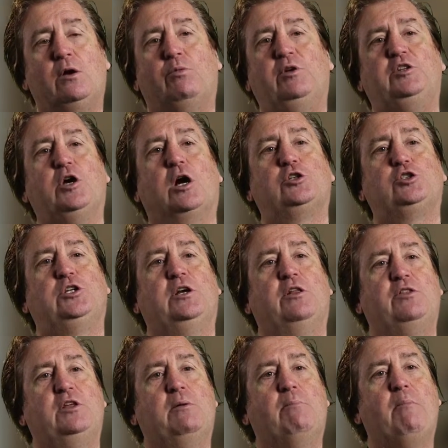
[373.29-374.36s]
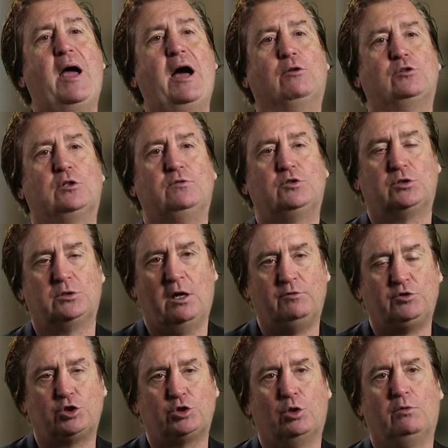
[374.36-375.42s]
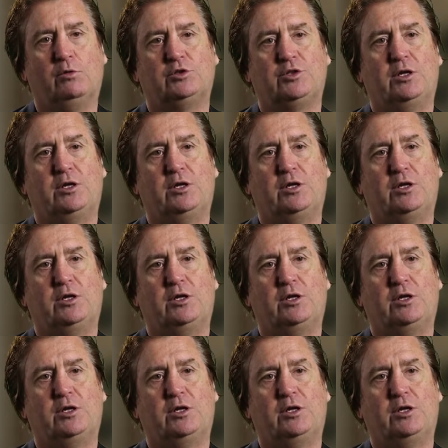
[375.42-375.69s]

reduction in the amount of servers